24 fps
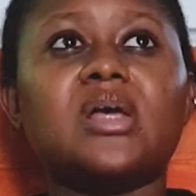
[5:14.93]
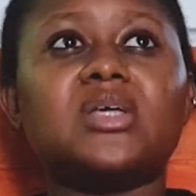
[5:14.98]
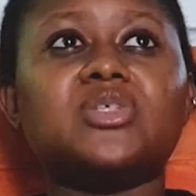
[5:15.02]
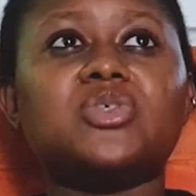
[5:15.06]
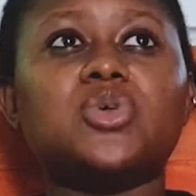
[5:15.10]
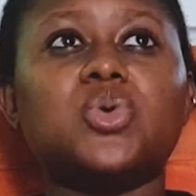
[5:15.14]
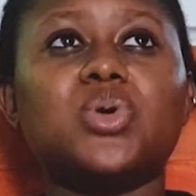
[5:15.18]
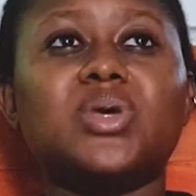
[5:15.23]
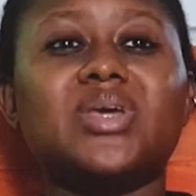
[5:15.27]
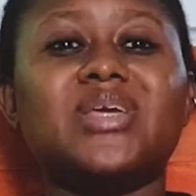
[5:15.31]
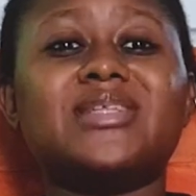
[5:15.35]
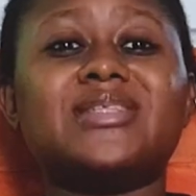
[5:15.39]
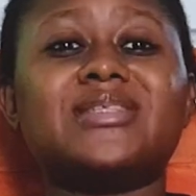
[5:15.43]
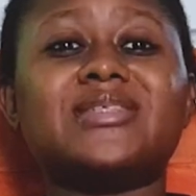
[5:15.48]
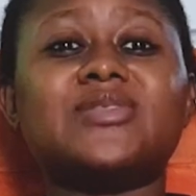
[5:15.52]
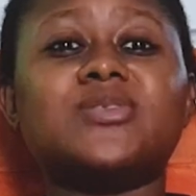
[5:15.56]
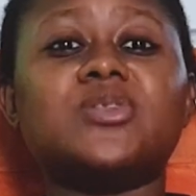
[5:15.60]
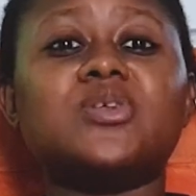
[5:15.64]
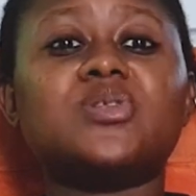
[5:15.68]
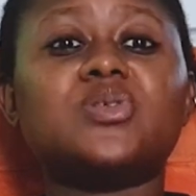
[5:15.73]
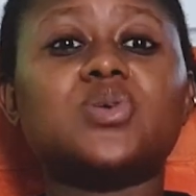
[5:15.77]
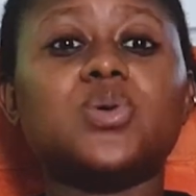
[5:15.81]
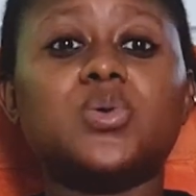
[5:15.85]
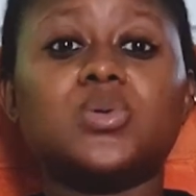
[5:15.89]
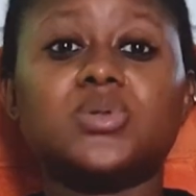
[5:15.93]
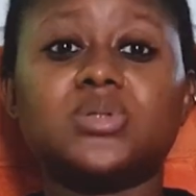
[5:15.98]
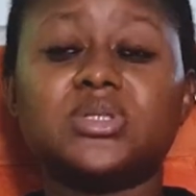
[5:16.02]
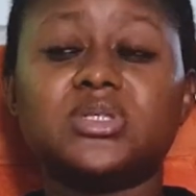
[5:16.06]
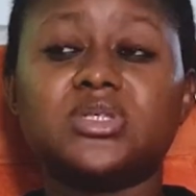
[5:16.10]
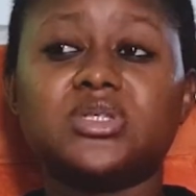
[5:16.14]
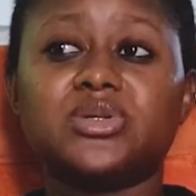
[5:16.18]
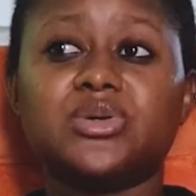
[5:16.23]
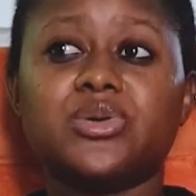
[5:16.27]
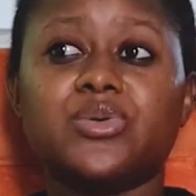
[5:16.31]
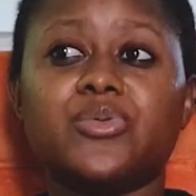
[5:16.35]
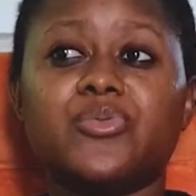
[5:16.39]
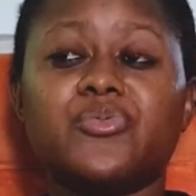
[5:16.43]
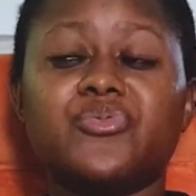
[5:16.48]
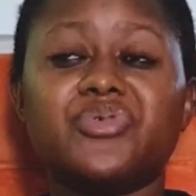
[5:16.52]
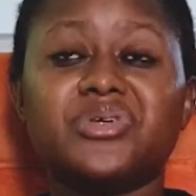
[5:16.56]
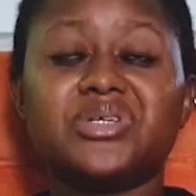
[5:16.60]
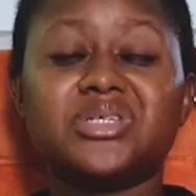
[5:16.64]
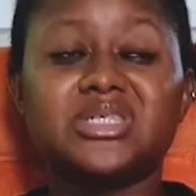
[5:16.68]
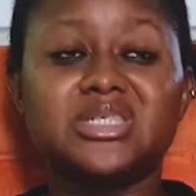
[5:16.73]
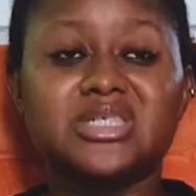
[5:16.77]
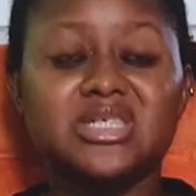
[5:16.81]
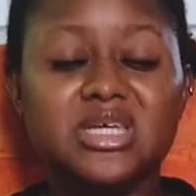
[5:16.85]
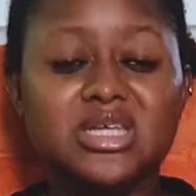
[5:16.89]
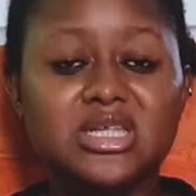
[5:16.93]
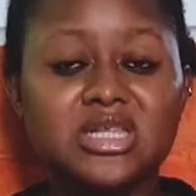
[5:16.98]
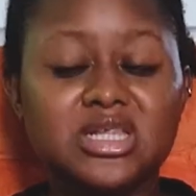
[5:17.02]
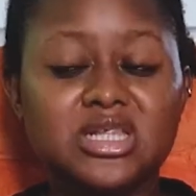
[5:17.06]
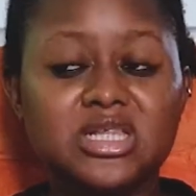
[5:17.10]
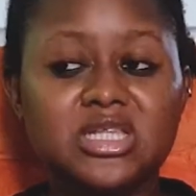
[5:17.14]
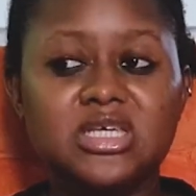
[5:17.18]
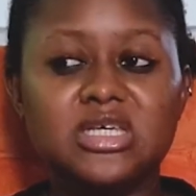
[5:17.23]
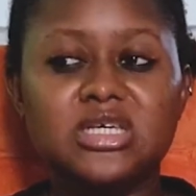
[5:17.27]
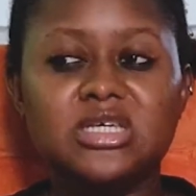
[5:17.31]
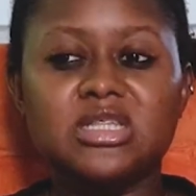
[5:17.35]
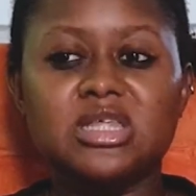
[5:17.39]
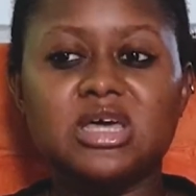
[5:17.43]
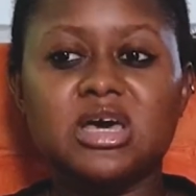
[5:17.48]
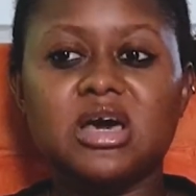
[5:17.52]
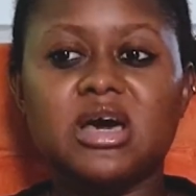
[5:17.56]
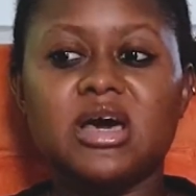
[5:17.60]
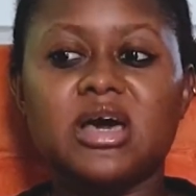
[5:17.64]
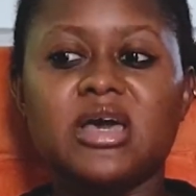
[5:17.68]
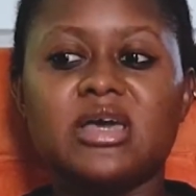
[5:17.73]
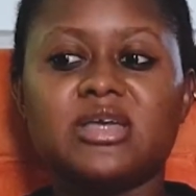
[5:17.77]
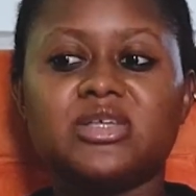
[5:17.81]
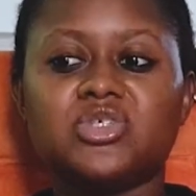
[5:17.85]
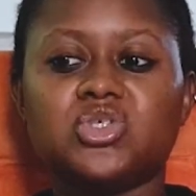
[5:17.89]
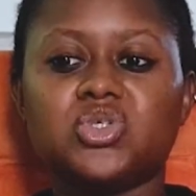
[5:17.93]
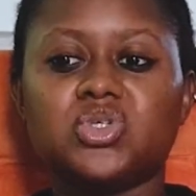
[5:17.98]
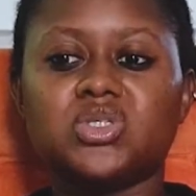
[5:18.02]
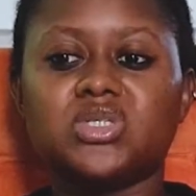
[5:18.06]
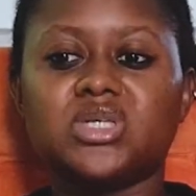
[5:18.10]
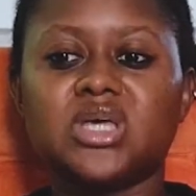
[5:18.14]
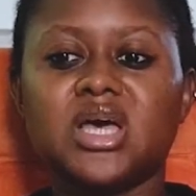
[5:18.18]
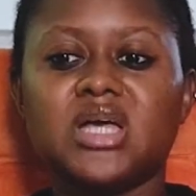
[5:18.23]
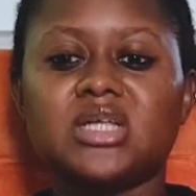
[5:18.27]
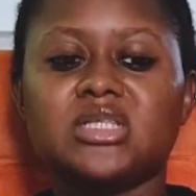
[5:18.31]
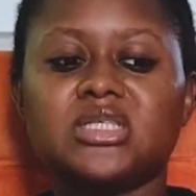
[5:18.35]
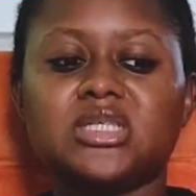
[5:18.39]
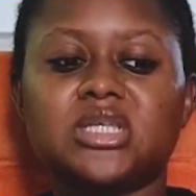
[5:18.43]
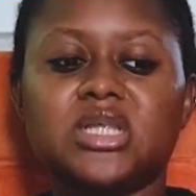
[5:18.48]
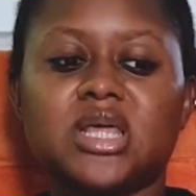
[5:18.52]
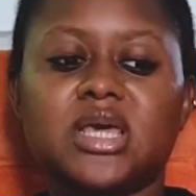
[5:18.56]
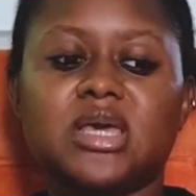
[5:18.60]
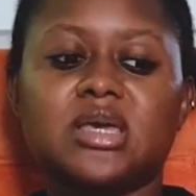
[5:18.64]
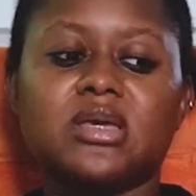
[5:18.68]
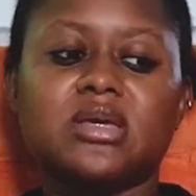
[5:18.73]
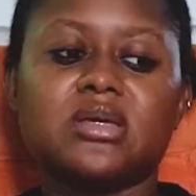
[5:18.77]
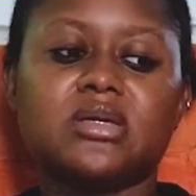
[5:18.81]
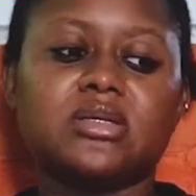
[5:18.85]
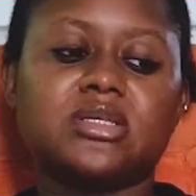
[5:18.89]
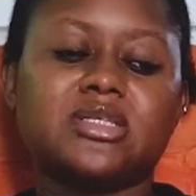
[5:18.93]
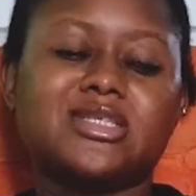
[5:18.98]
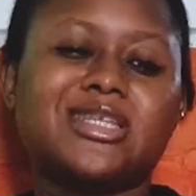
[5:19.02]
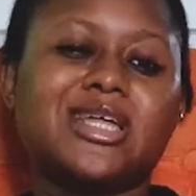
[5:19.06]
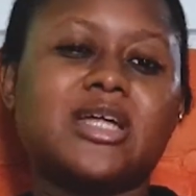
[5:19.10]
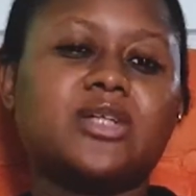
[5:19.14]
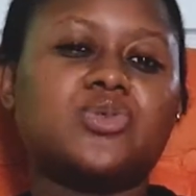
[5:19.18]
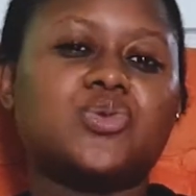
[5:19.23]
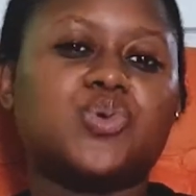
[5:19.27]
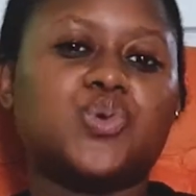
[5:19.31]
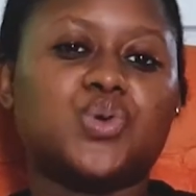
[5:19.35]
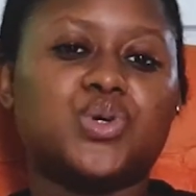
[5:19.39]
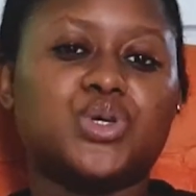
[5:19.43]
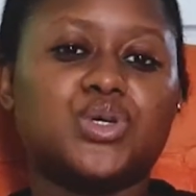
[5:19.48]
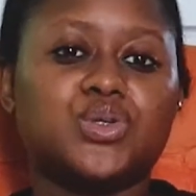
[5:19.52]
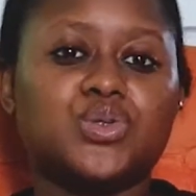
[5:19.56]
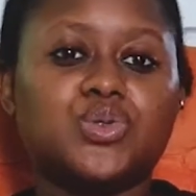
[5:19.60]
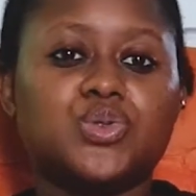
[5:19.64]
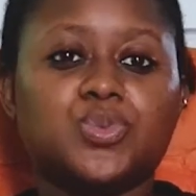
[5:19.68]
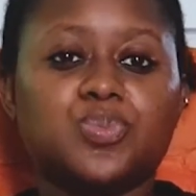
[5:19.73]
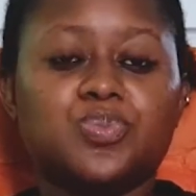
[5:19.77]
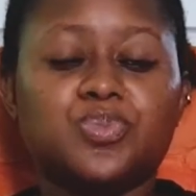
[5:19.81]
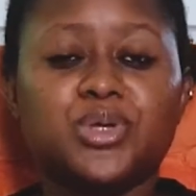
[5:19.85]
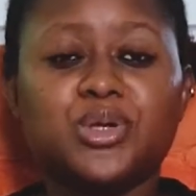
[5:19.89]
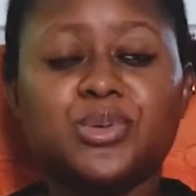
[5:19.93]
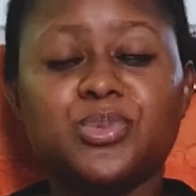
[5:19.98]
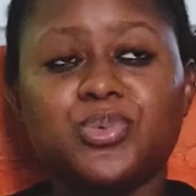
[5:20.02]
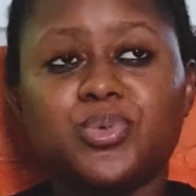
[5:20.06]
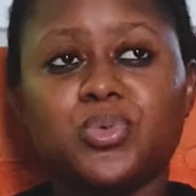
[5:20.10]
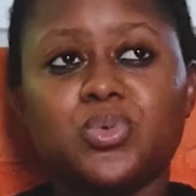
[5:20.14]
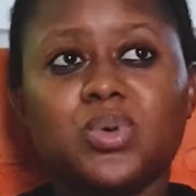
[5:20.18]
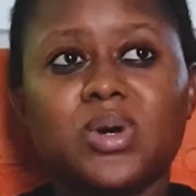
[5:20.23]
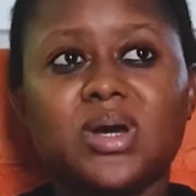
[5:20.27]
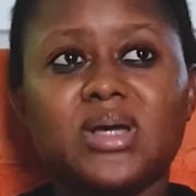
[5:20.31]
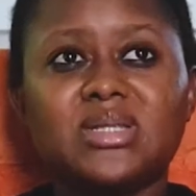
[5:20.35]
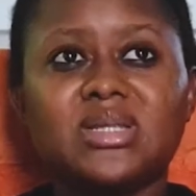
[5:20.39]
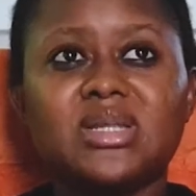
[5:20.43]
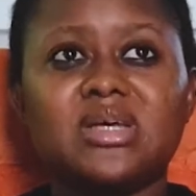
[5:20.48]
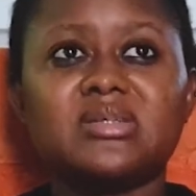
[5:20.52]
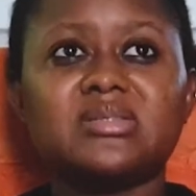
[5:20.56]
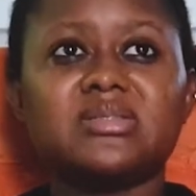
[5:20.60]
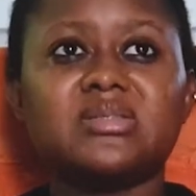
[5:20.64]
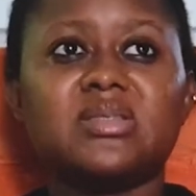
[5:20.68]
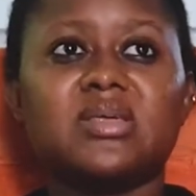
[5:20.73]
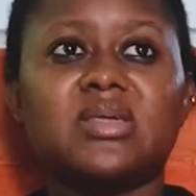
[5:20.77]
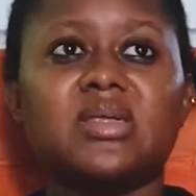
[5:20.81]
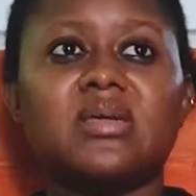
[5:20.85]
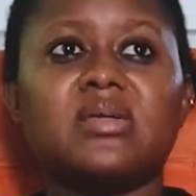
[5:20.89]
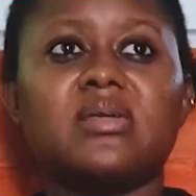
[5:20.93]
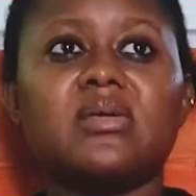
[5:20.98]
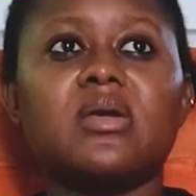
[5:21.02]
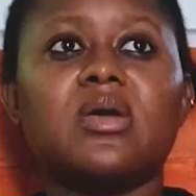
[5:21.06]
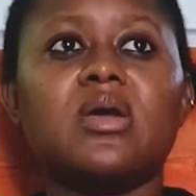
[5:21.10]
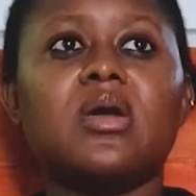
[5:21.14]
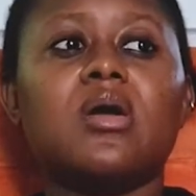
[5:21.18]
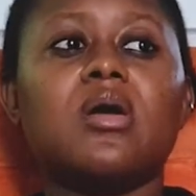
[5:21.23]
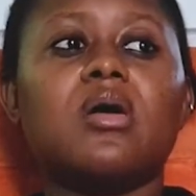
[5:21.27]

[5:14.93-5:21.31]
So it's not until recently that I just had to like start talking to people and after